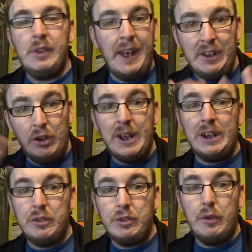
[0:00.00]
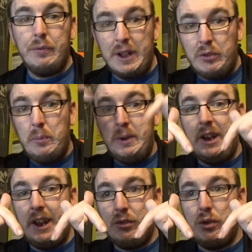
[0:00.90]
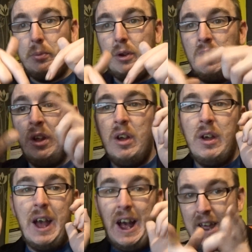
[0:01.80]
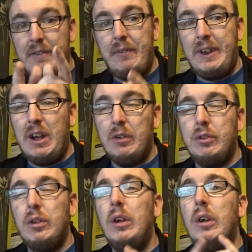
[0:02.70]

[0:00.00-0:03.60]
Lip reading: and all that good stuff. Links will be in the description and everything else.